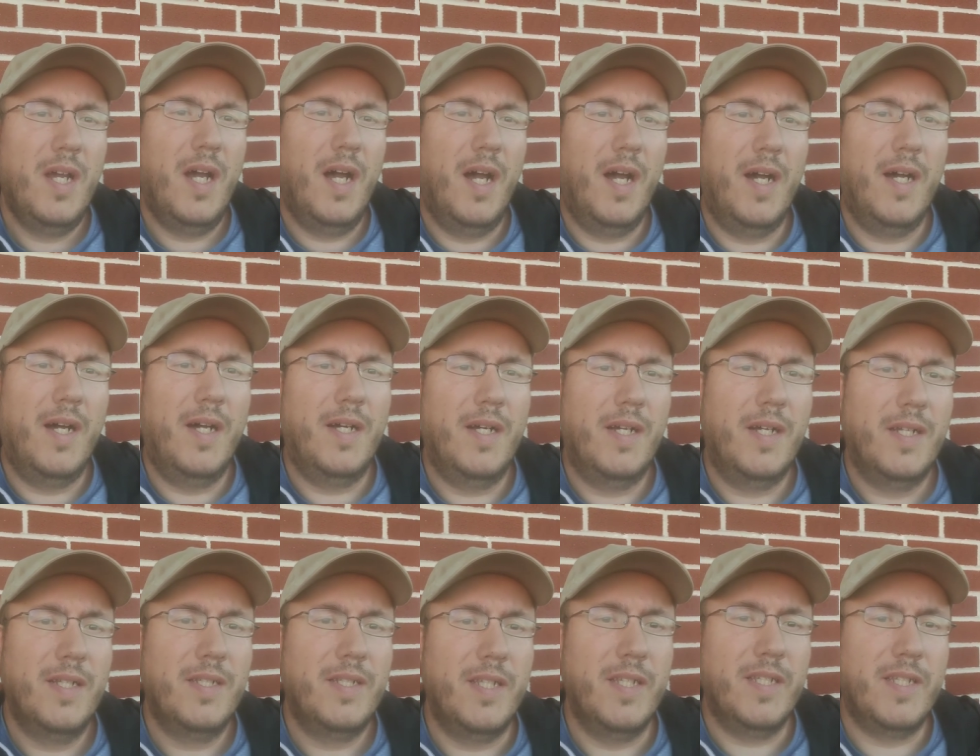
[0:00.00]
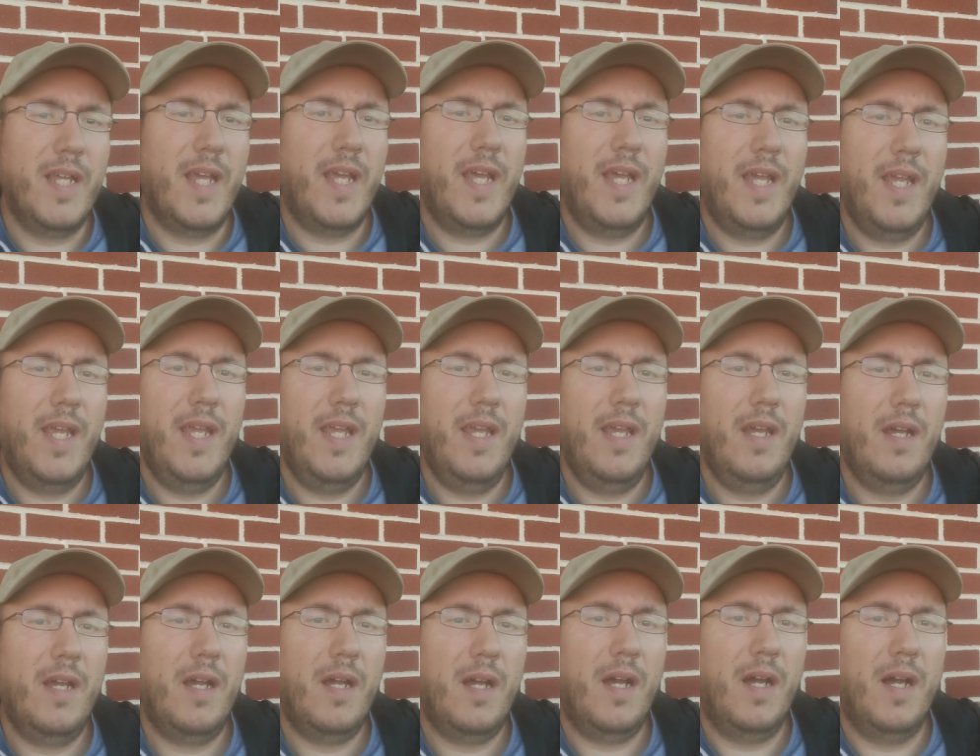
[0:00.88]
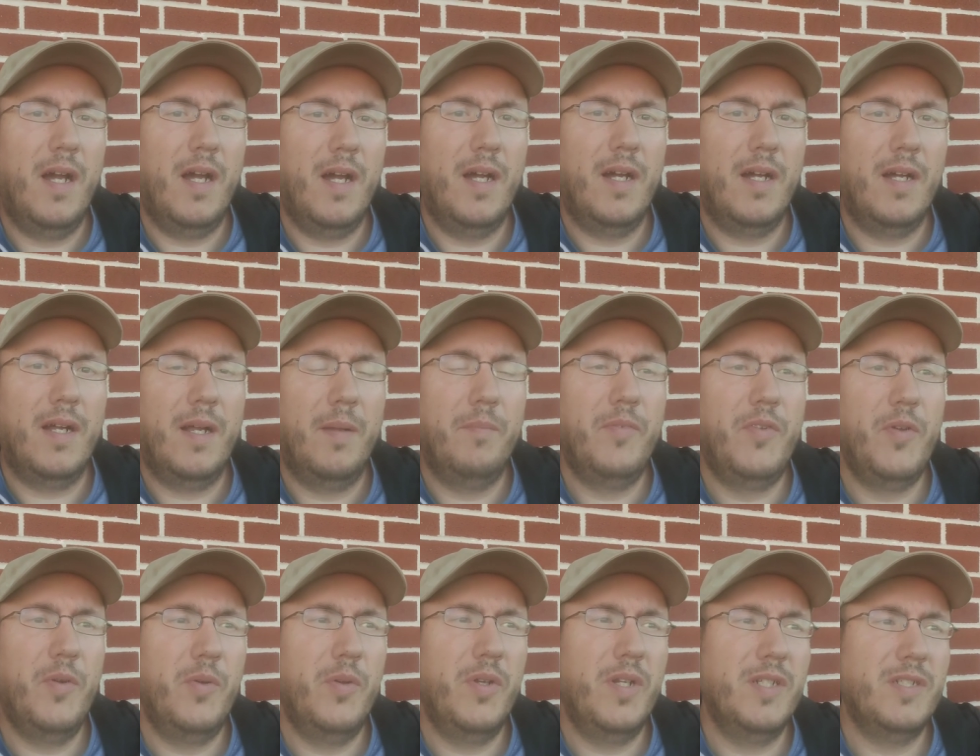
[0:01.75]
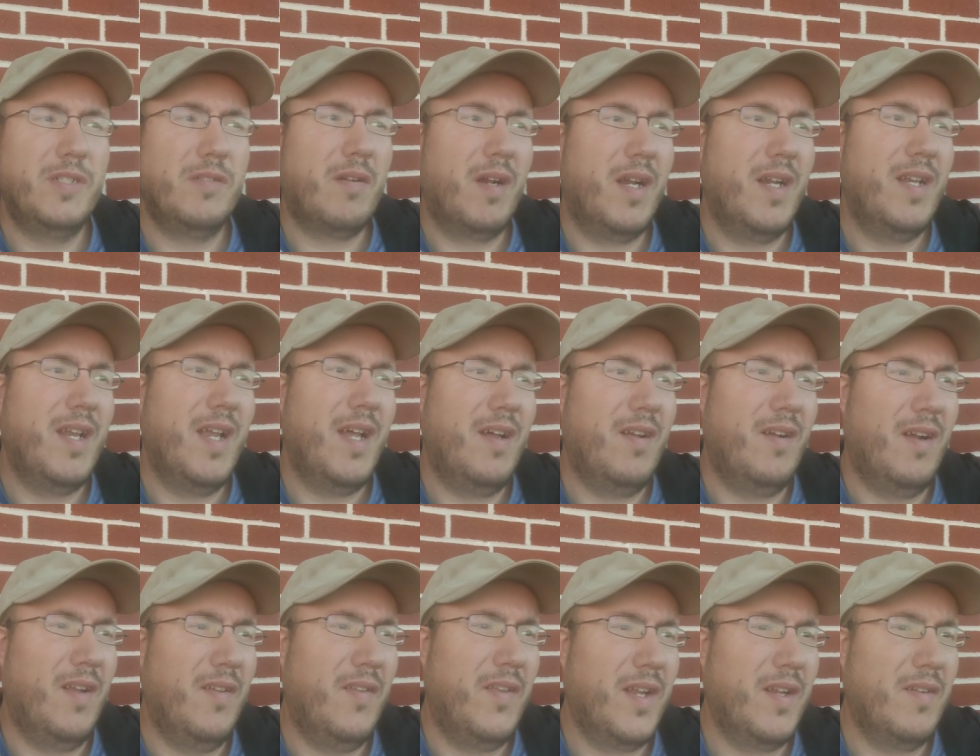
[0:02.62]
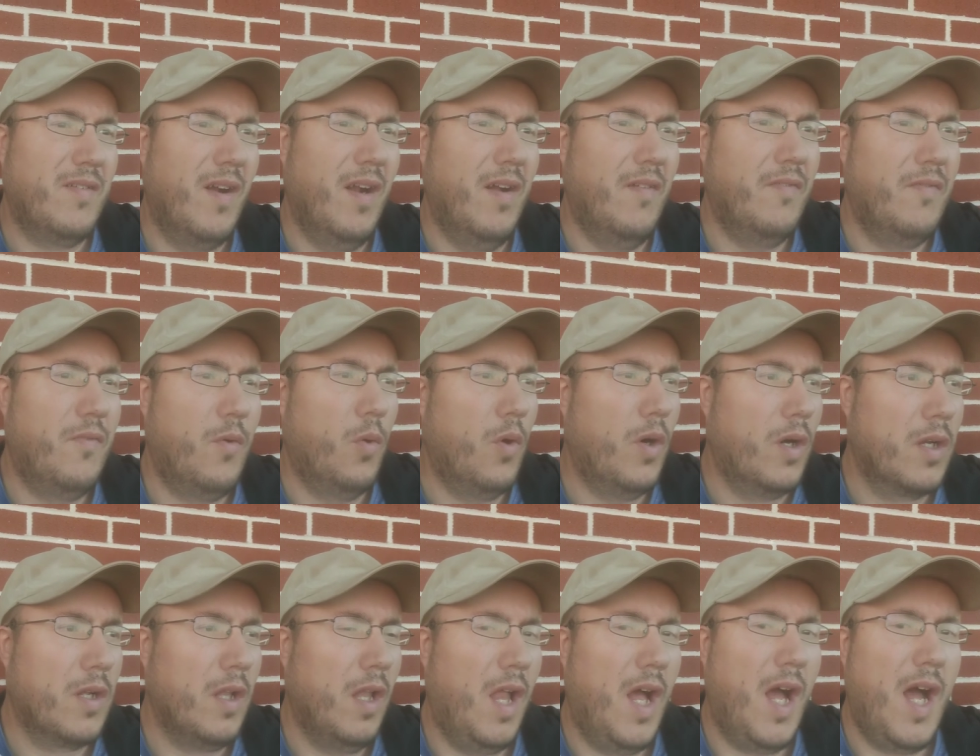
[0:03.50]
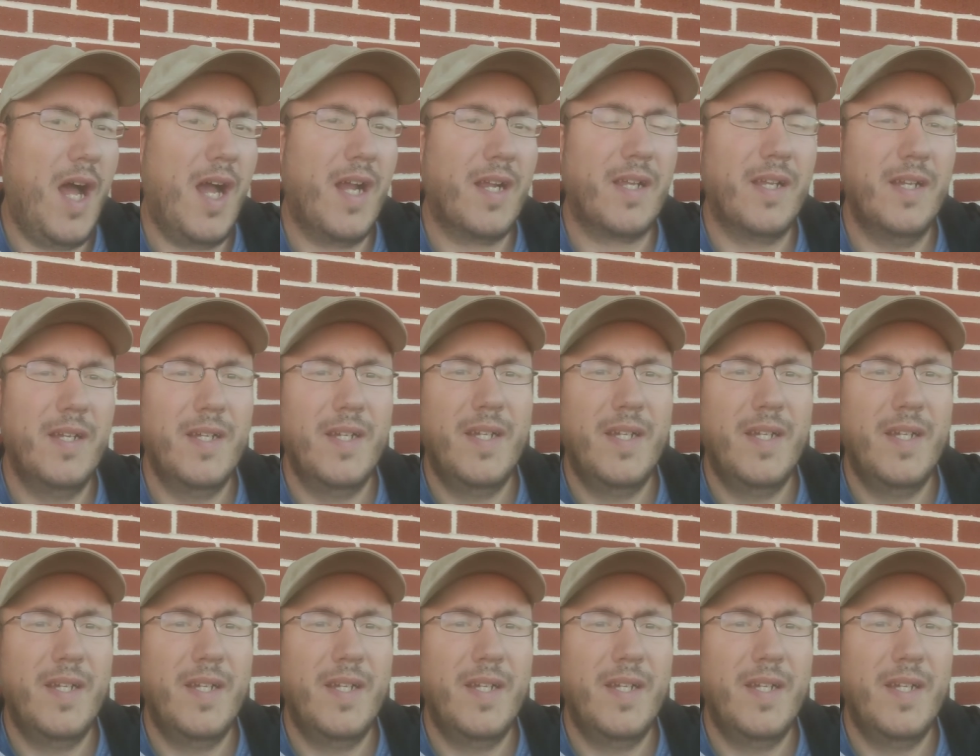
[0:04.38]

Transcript: Uh, today, uh, I'm doing this right now, I think around 4 o'clock.